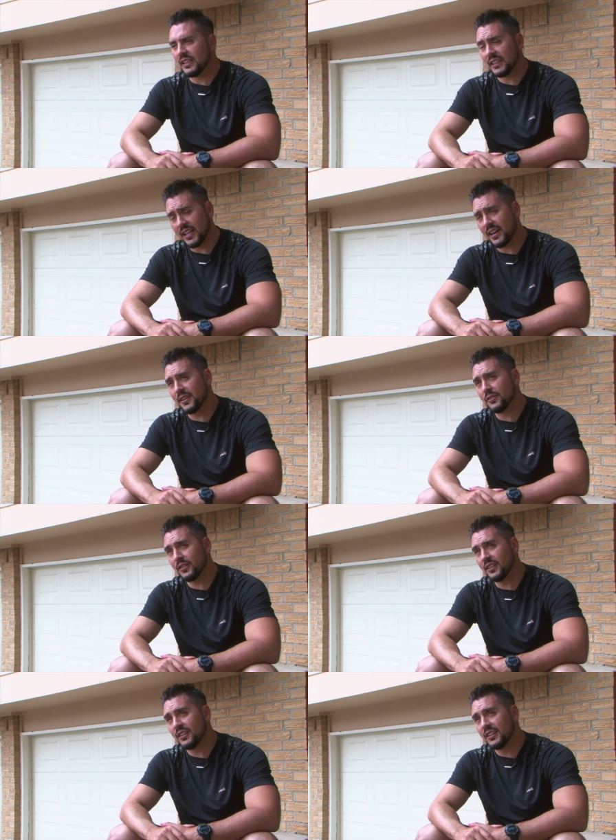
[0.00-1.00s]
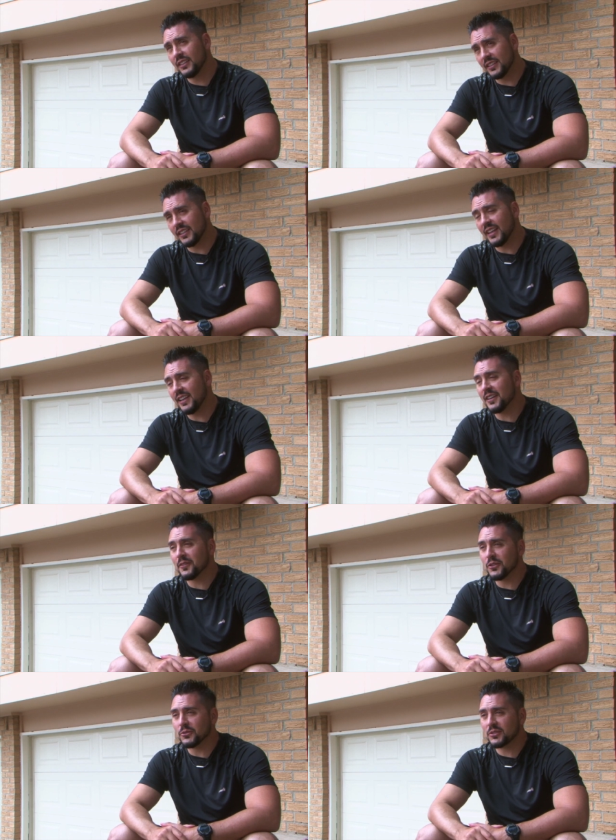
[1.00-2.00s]
alive today.
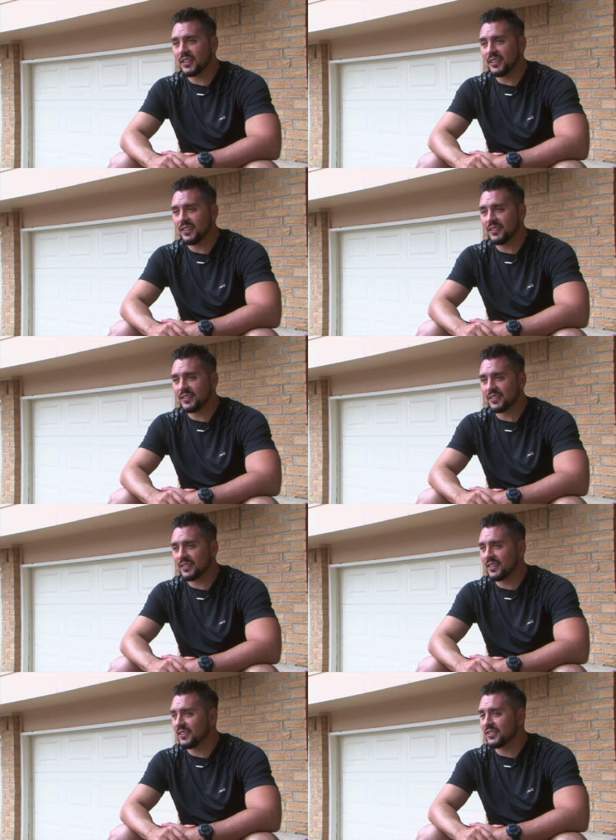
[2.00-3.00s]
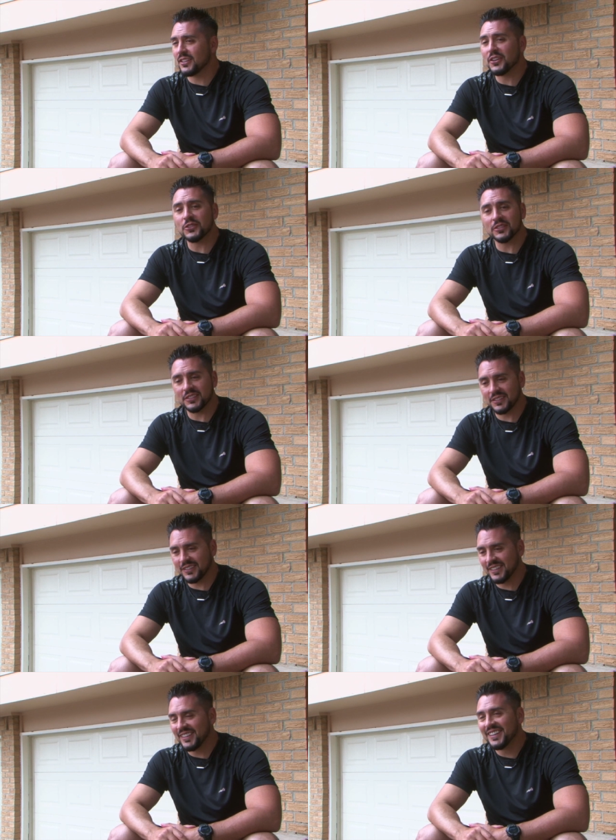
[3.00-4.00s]
Of those kids, there's hundreds
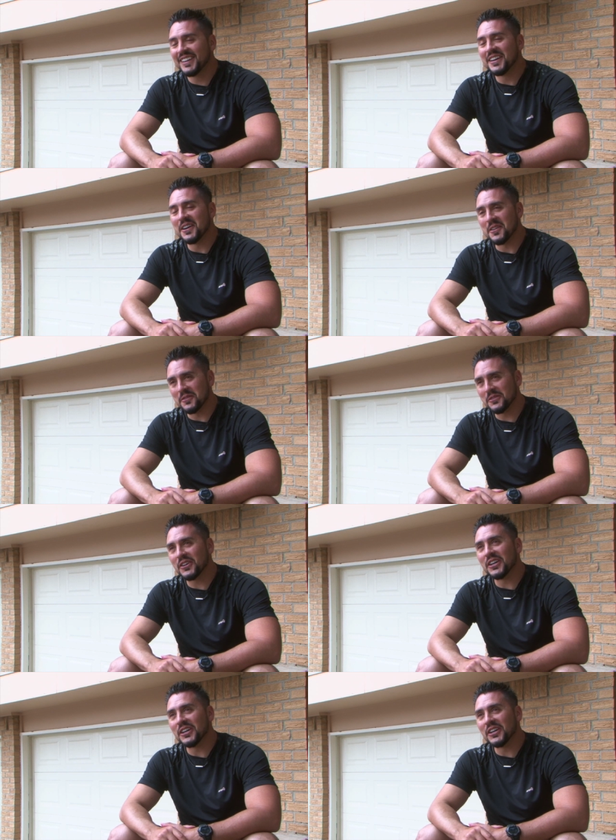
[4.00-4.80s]
of